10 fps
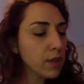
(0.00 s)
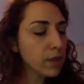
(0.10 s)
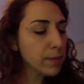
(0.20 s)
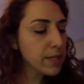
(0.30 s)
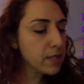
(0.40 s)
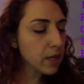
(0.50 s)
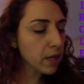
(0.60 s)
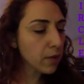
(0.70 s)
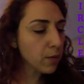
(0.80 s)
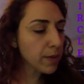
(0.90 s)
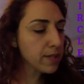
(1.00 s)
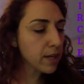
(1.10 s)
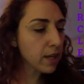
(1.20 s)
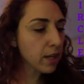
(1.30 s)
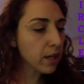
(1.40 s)
me see, what am I
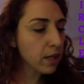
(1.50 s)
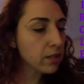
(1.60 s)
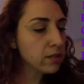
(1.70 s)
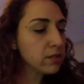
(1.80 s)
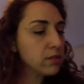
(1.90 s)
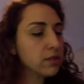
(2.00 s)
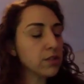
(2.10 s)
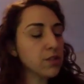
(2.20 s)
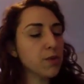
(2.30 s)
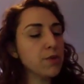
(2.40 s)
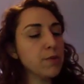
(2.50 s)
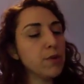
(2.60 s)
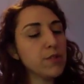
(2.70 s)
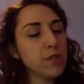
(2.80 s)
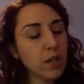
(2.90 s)
saying here? Just wrote some
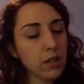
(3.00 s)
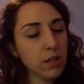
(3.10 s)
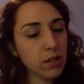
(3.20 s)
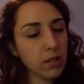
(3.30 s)
notes here.